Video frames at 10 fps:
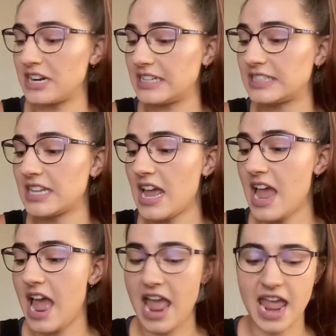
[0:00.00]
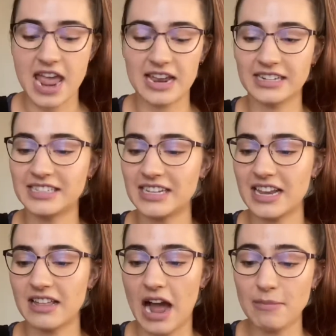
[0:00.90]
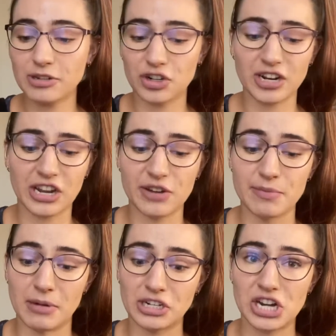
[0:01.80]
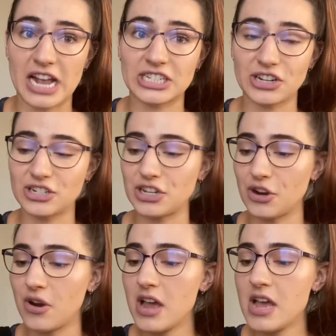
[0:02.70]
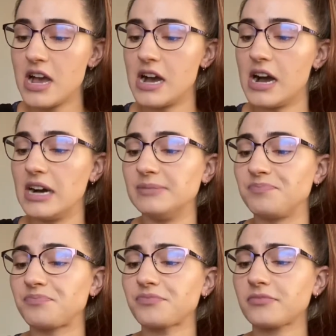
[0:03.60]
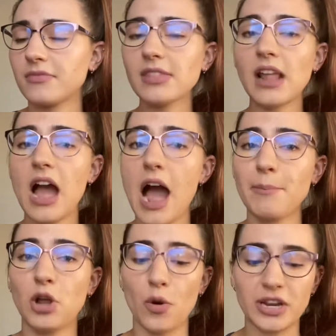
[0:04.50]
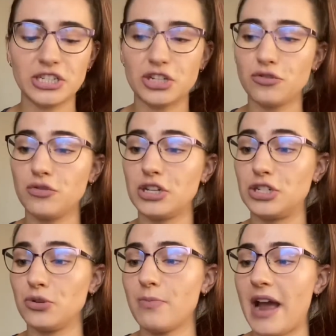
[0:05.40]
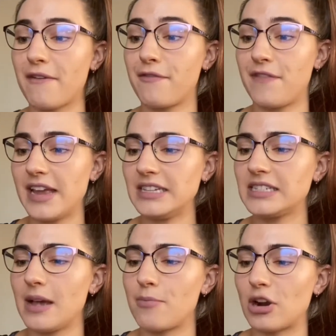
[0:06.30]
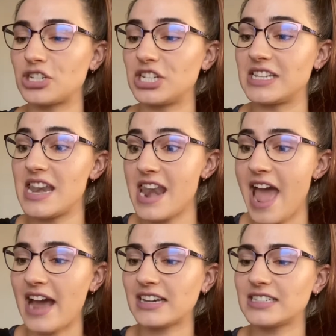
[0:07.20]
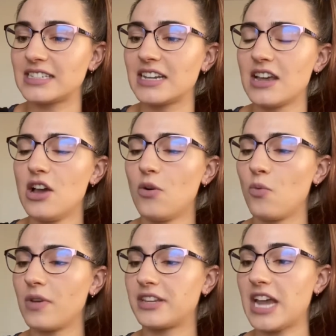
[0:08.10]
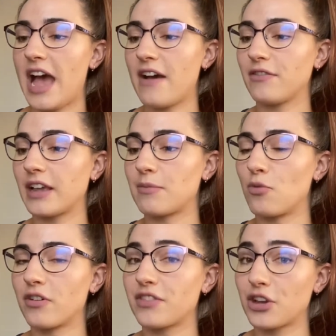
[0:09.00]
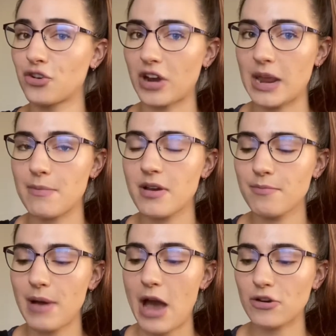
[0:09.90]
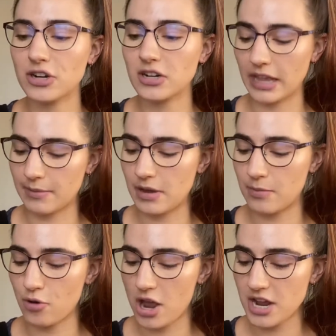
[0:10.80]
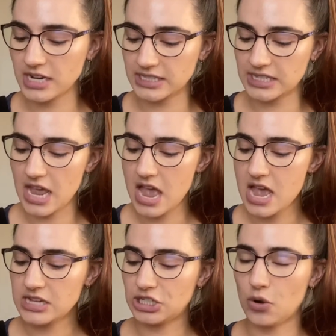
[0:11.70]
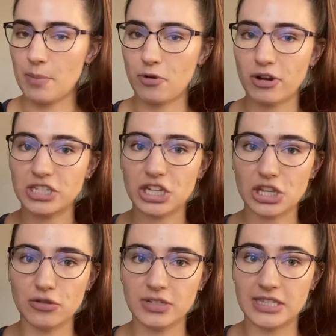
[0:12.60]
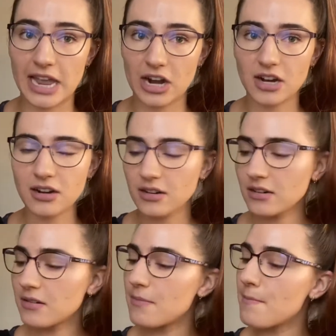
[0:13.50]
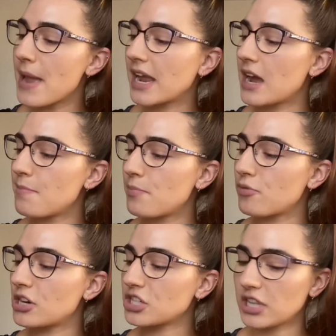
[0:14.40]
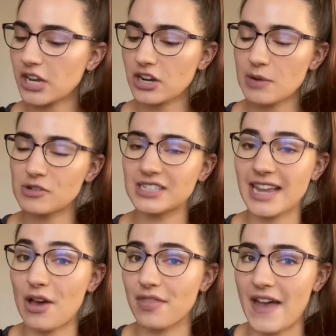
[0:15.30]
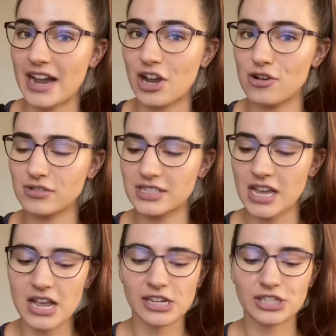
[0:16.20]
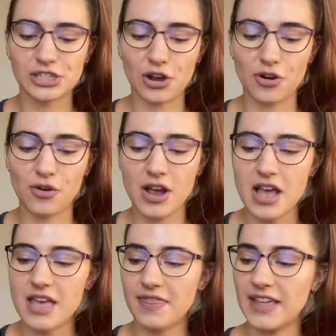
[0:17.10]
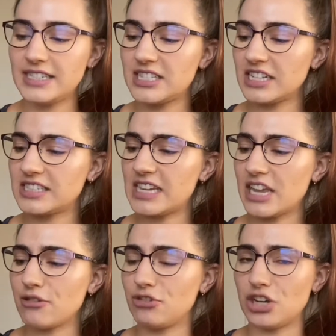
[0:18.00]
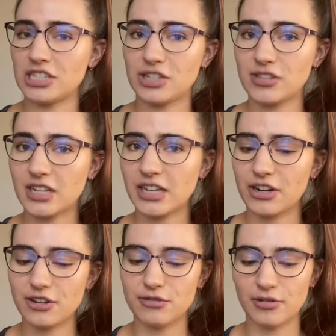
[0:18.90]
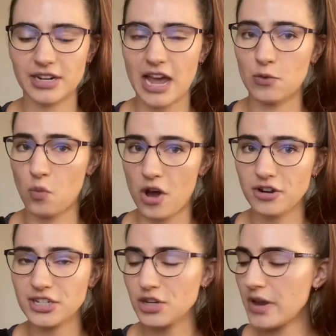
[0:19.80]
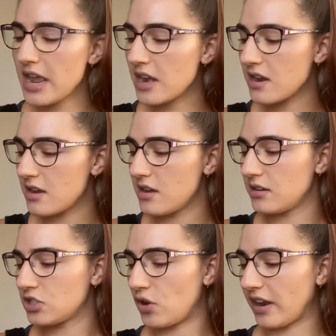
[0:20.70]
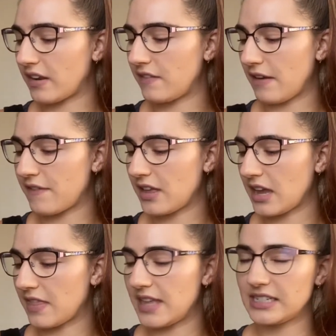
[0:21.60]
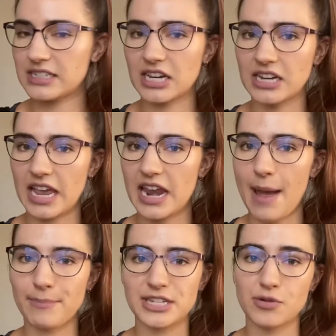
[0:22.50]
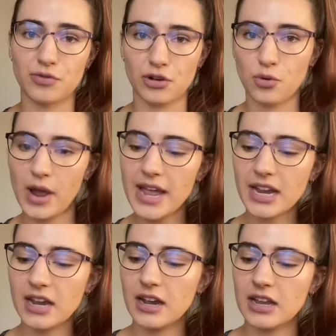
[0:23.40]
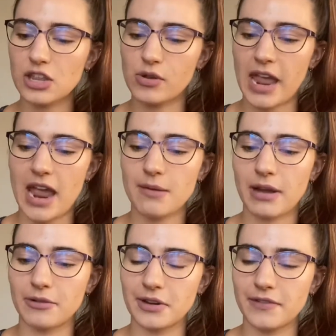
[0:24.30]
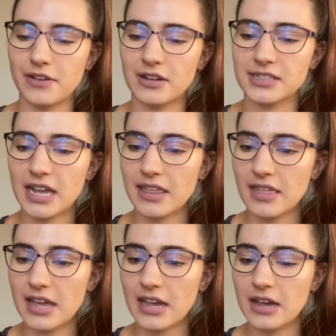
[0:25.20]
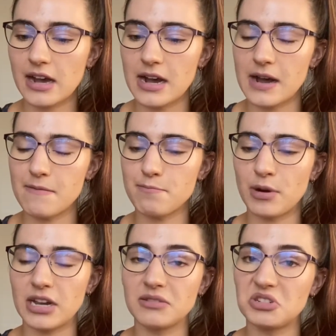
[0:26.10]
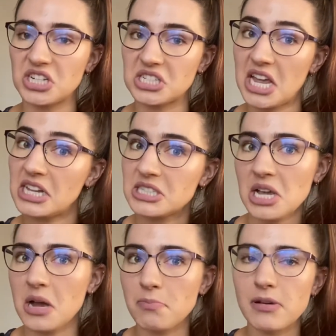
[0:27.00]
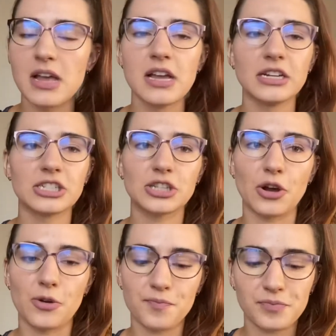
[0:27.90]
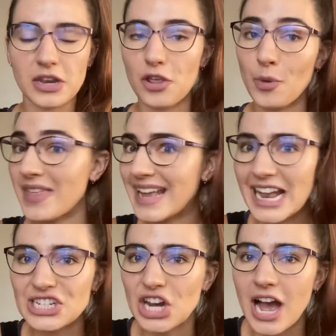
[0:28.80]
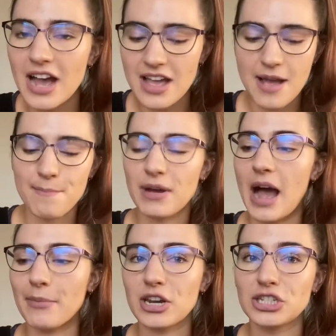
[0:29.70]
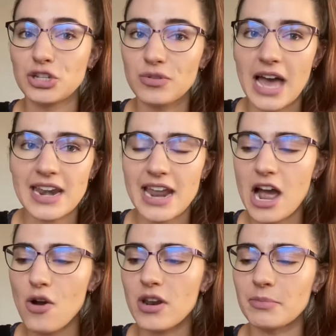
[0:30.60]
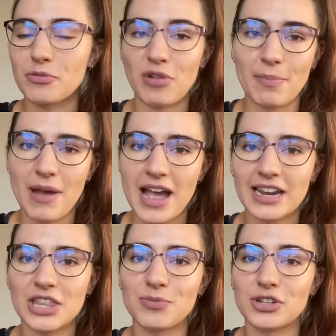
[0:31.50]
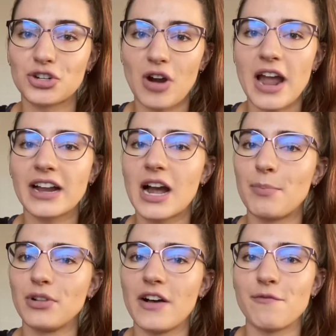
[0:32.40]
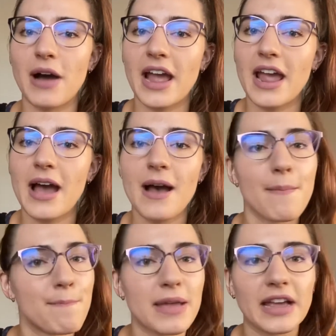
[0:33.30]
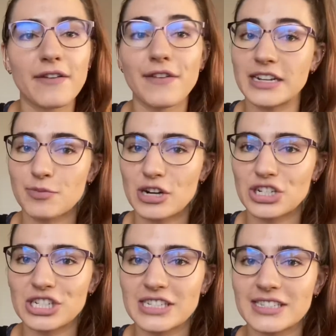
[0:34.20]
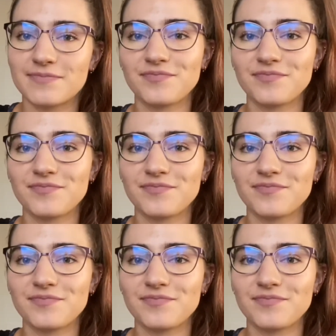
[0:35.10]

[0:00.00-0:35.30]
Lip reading: is. And I'm sure it could have been much nastier too. I'm going to do my face brushes next, which have like more of the cream powder, like products. So I'm going to use their makeup brush cleaner and we'll see how that goes. So this does say you just use the cleaner, you don't need to add water to it. So I feel like this could get empty real quick. You can buy refills, I think, but just a heads up. So another way to get ya. But I'm gonna do that now and I'll be right back and then we'll try a couple of my big face brushes.